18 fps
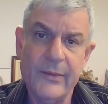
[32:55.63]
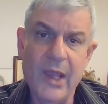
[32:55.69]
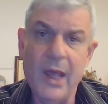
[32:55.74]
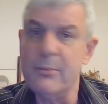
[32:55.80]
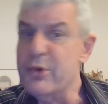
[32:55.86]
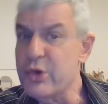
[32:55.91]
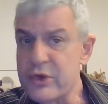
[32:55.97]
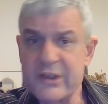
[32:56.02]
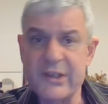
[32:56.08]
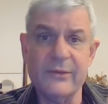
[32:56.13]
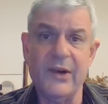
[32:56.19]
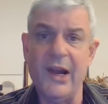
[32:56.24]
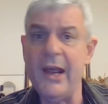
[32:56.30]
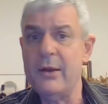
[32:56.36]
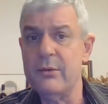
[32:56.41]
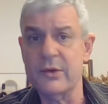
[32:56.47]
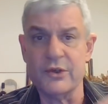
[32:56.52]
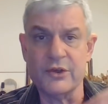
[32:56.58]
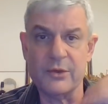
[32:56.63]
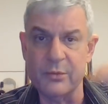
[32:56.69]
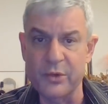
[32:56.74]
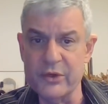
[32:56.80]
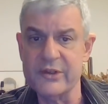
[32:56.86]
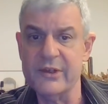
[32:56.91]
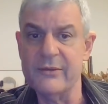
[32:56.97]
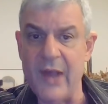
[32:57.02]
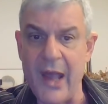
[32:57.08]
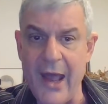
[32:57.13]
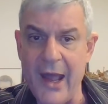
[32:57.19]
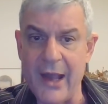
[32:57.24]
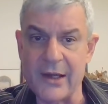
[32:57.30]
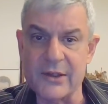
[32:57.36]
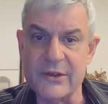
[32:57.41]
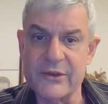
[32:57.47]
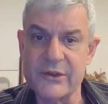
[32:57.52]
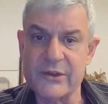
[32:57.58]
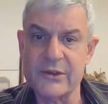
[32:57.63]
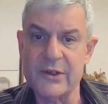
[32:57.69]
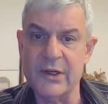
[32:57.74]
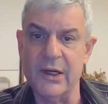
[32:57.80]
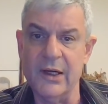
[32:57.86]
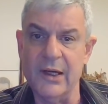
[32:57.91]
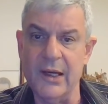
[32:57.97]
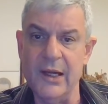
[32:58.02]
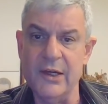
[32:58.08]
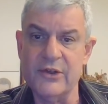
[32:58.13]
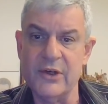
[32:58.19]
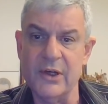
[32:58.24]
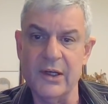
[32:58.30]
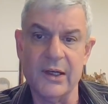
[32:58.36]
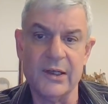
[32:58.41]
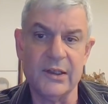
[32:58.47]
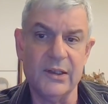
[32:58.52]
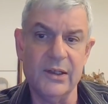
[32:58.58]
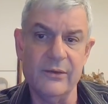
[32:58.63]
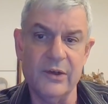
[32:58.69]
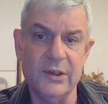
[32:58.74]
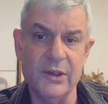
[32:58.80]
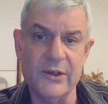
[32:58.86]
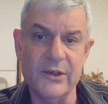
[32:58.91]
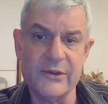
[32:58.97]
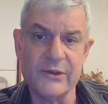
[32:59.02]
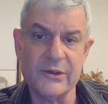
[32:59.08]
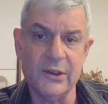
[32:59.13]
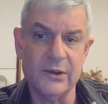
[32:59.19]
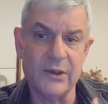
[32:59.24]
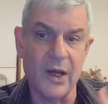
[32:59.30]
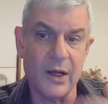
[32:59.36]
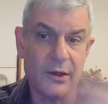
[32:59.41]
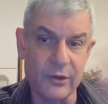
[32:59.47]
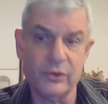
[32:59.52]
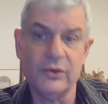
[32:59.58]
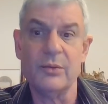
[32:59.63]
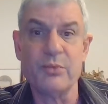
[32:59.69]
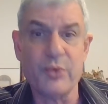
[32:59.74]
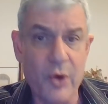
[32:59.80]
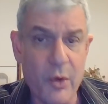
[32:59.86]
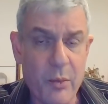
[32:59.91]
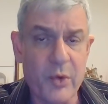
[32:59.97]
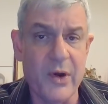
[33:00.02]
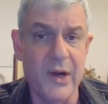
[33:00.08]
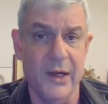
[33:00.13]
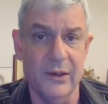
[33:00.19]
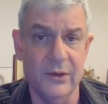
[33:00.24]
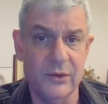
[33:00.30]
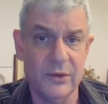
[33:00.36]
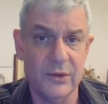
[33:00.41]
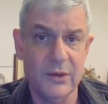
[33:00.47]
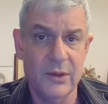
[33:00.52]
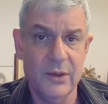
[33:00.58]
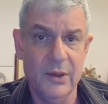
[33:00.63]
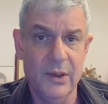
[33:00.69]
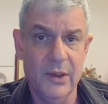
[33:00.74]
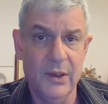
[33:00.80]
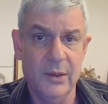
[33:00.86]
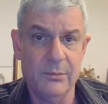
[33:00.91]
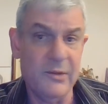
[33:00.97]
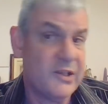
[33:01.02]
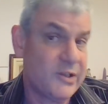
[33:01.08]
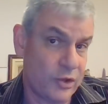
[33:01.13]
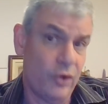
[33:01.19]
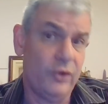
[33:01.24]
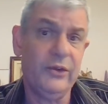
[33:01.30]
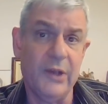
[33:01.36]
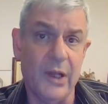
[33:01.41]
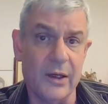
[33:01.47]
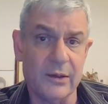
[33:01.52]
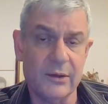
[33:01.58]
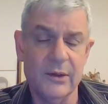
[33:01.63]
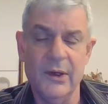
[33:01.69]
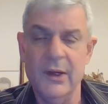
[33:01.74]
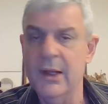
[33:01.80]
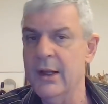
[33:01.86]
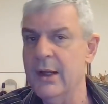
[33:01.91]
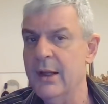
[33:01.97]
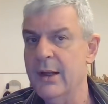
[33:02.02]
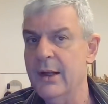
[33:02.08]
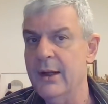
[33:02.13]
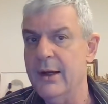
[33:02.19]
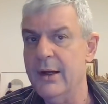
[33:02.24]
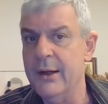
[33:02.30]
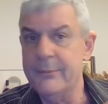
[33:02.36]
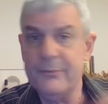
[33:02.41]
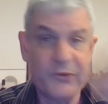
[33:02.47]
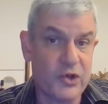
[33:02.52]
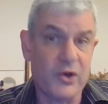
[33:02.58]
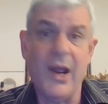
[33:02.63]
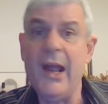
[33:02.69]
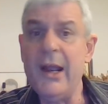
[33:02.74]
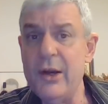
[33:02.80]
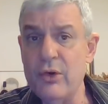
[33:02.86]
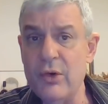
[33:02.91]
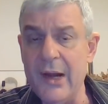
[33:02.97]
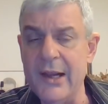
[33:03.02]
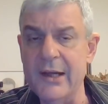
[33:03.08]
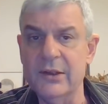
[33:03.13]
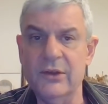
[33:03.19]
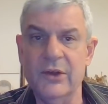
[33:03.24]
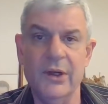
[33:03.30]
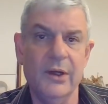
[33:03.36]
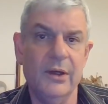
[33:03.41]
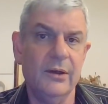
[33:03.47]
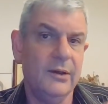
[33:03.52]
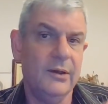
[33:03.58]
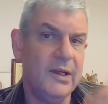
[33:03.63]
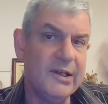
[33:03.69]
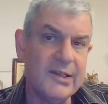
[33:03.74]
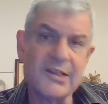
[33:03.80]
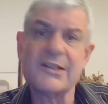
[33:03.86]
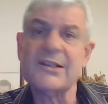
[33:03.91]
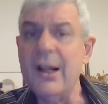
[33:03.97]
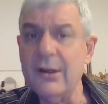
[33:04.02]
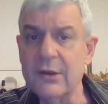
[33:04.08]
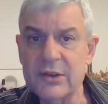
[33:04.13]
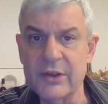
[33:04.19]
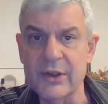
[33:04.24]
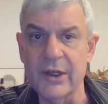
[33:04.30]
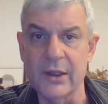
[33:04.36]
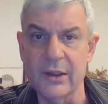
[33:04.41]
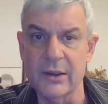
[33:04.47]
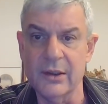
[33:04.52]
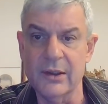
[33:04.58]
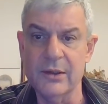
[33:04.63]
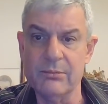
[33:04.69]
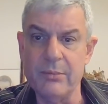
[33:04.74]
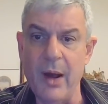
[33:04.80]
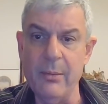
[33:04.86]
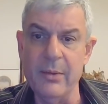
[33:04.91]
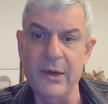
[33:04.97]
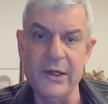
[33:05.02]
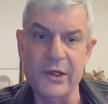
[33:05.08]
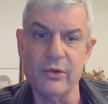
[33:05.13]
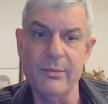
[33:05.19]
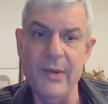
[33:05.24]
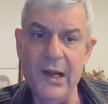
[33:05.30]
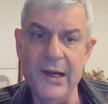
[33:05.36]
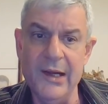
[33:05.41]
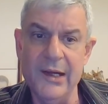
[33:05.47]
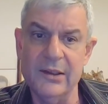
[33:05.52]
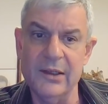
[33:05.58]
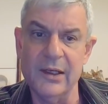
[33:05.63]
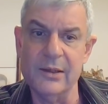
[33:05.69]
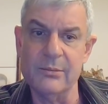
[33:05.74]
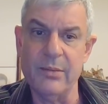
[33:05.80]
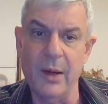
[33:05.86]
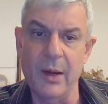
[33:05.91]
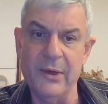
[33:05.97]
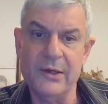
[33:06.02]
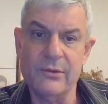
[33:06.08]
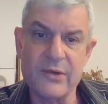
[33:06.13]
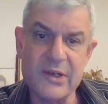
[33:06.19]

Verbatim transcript: Abusive language, abusive acts, engaging in activities that are not appropriate, misconduct, triangulating, insulting in public, humiliating in public.